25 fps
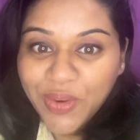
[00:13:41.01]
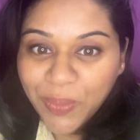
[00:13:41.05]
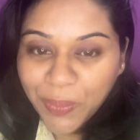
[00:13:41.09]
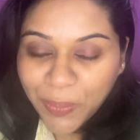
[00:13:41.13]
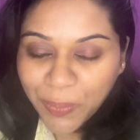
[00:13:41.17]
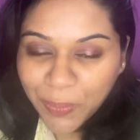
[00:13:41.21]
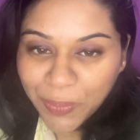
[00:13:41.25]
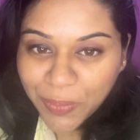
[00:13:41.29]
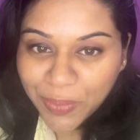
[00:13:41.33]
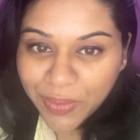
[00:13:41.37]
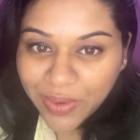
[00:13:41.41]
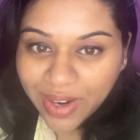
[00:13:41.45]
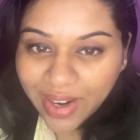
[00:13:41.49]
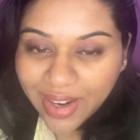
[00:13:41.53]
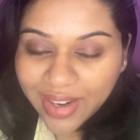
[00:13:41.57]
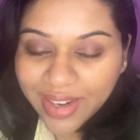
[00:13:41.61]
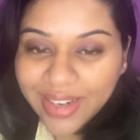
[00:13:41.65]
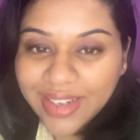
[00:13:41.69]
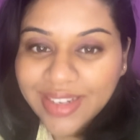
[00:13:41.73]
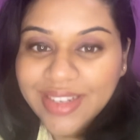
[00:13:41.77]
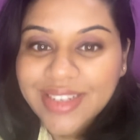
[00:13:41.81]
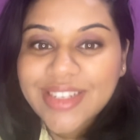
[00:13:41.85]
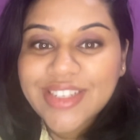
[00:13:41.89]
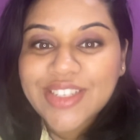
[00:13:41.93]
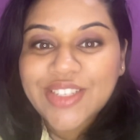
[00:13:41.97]
All
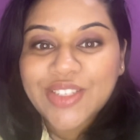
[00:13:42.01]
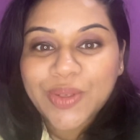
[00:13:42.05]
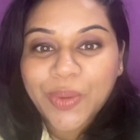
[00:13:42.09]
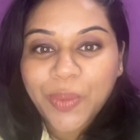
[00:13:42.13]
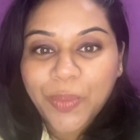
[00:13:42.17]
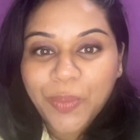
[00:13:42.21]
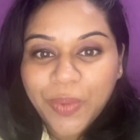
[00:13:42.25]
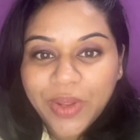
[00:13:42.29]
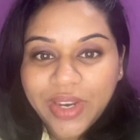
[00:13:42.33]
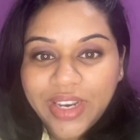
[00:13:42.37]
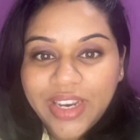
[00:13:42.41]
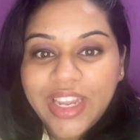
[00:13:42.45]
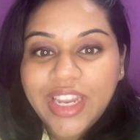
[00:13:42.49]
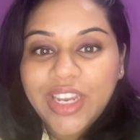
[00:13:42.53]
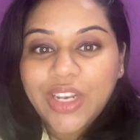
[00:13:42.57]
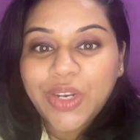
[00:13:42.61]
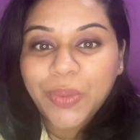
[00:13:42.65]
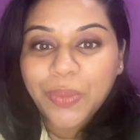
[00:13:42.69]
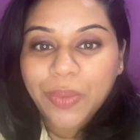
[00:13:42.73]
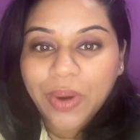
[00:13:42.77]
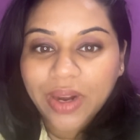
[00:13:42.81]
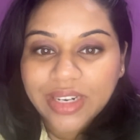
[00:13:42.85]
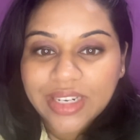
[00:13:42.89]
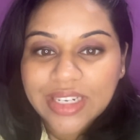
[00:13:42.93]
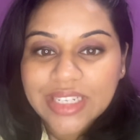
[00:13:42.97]
right. So we need
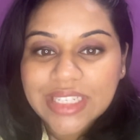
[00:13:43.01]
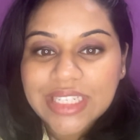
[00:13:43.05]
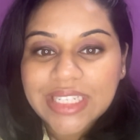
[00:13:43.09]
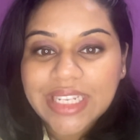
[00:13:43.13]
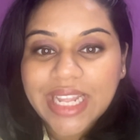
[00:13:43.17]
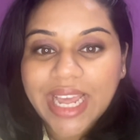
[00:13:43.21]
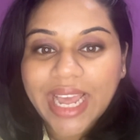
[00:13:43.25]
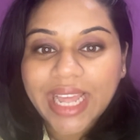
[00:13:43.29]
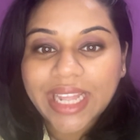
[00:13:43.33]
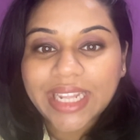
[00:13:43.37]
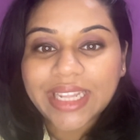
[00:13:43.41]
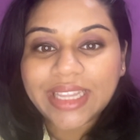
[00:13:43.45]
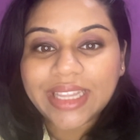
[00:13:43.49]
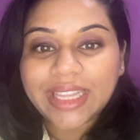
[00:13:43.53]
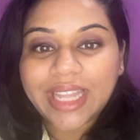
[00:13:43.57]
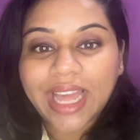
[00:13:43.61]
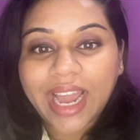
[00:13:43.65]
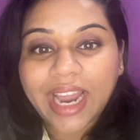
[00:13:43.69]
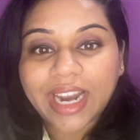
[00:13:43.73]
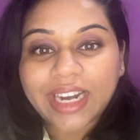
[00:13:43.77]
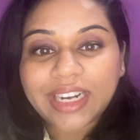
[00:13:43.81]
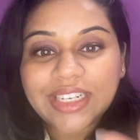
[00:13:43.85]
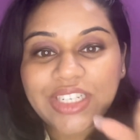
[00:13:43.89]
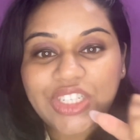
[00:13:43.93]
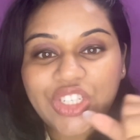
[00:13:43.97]
to understand
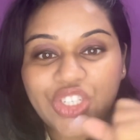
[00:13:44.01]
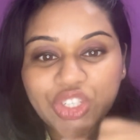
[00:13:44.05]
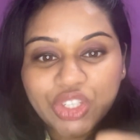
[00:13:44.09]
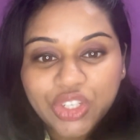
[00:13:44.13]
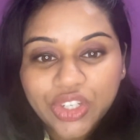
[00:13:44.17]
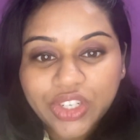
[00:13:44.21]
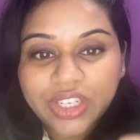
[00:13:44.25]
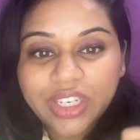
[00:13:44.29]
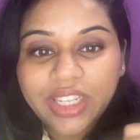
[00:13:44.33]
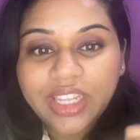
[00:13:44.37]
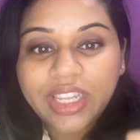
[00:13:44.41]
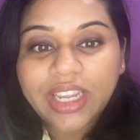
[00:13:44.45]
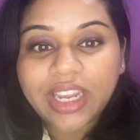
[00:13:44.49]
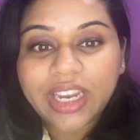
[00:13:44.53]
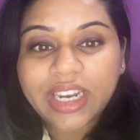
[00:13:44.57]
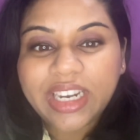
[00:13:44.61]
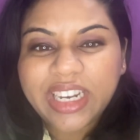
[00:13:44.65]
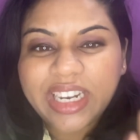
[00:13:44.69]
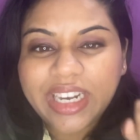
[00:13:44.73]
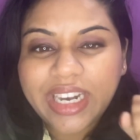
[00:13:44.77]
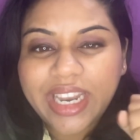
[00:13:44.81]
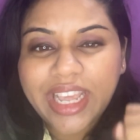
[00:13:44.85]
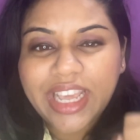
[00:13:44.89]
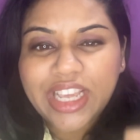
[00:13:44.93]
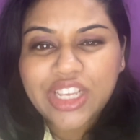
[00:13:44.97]
that journey.
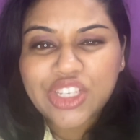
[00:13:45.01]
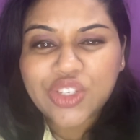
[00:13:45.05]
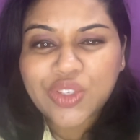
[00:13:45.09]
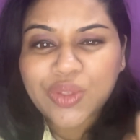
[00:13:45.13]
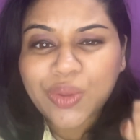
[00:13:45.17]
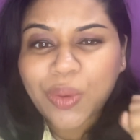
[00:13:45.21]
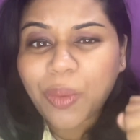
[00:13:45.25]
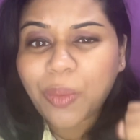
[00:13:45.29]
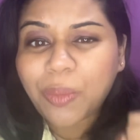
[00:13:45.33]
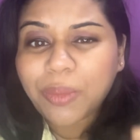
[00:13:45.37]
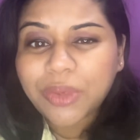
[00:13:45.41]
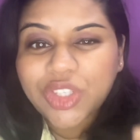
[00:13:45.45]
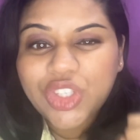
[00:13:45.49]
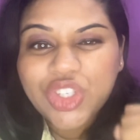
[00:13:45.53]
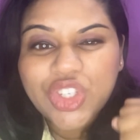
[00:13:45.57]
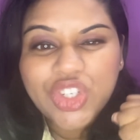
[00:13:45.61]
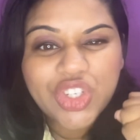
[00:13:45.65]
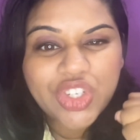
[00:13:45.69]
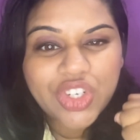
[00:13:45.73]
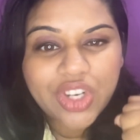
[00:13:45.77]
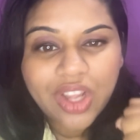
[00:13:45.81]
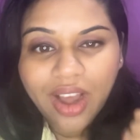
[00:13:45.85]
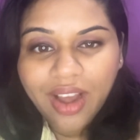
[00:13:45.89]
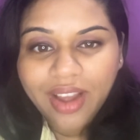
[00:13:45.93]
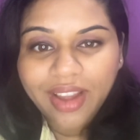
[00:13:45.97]
It takes so
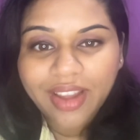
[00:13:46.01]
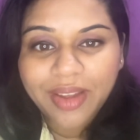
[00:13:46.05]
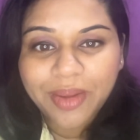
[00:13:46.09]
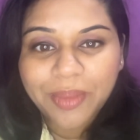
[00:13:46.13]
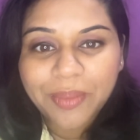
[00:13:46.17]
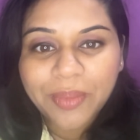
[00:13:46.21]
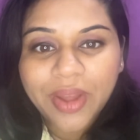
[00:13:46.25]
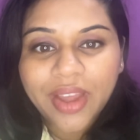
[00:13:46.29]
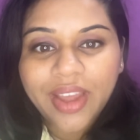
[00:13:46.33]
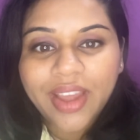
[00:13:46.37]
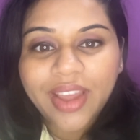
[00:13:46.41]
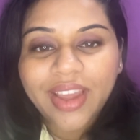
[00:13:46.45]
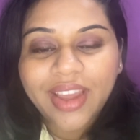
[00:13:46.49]
much time.